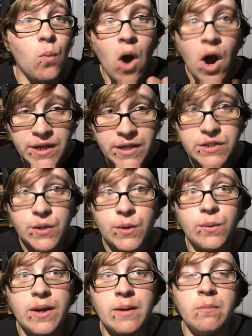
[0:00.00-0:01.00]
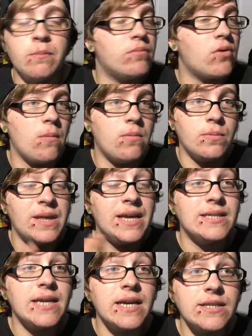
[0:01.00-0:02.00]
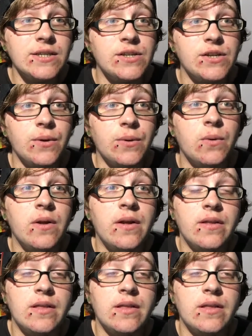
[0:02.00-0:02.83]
wanted to and probably intended to,